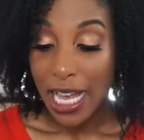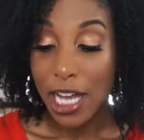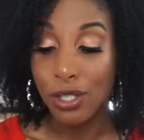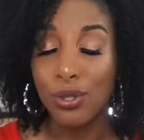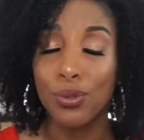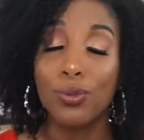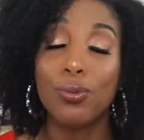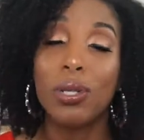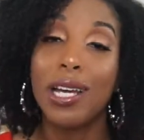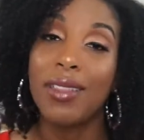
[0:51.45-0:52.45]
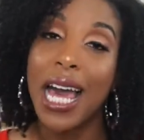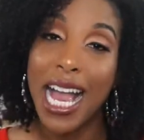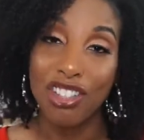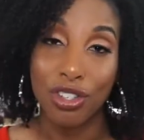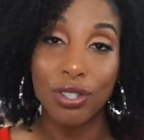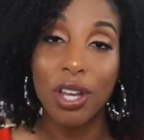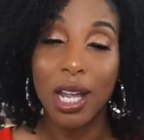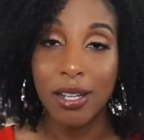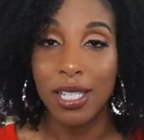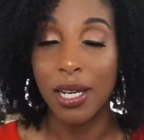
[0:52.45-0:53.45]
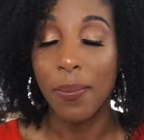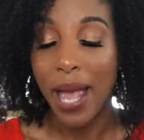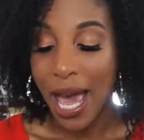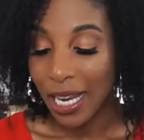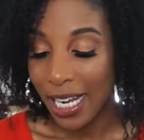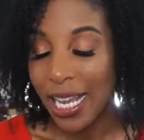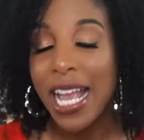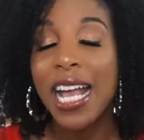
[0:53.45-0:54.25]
I do love the actual colors in the palette.